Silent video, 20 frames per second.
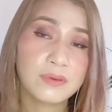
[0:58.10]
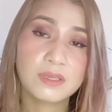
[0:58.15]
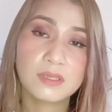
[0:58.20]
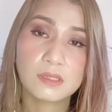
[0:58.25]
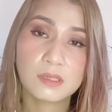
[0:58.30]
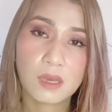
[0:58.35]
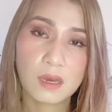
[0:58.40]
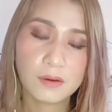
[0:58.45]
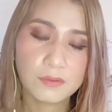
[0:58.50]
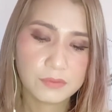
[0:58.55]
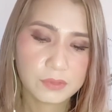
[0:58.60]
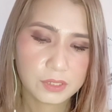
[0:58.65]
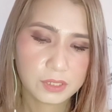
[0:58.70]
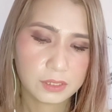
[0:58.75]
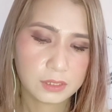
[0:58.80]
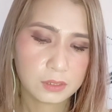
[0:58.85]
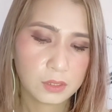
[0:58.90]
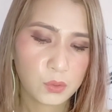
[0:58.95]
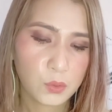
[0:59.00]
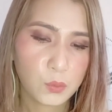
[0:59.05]
cover,
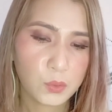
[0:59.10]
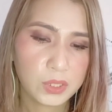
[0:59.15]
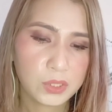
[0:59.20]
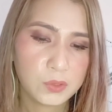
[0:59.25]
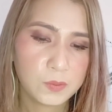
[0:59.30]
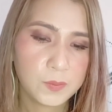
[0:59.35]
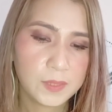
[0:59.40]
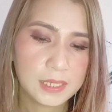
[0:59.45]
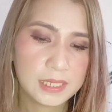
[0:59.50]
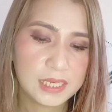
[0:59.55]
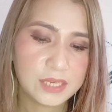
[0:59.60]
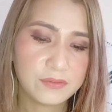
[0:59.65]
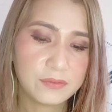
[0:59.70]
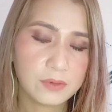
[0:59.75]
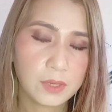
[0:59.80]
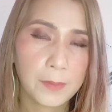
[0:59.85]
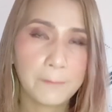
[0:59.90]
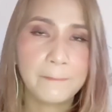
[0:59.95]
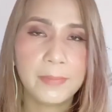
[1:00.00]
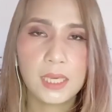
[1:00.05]
When You Believe,
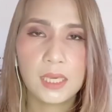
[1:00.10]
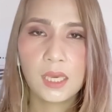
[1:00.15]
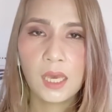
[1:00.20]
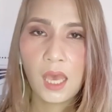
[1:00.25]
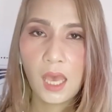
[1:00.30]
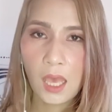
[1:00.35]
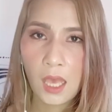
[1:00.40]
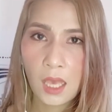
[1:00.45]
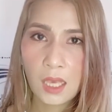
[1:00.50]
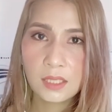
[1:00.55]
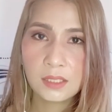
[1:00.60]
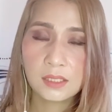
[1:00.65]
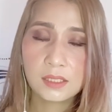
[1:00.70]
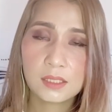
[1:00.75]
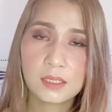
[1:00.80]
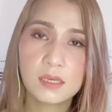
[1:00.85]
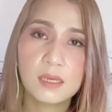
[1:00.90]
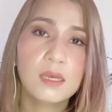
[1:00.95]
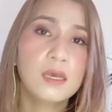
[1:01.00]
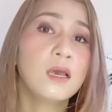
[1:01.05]
because
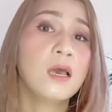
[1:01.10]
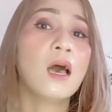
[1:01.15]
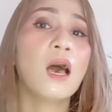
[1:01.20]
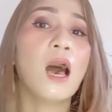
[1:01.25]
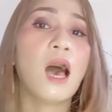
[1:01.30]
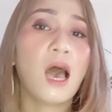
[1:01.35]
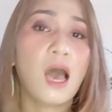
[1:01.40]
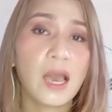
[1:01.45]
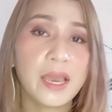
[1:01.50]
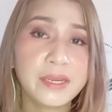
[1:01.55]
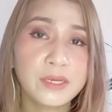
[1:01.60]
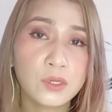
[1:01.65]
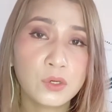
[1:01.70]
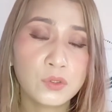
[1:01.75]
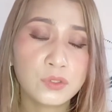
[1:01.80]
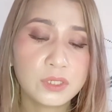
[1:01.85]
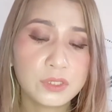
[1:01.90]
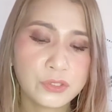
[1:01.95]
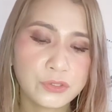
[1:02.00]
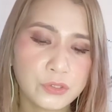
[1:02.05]
I know
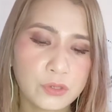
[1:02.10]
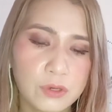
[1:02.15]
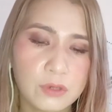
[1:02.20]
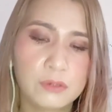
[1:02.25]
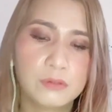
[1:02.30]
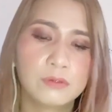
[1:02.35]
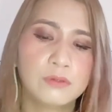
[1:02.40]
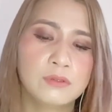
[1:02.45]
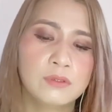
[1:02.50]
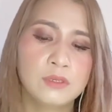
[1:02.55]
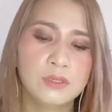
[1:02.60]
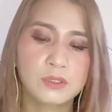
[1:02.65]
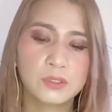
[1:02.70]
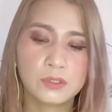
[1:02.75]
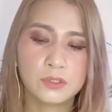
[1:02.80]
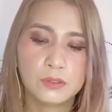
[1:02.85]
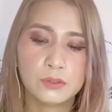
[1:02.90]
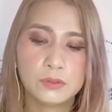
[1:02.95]
this song. So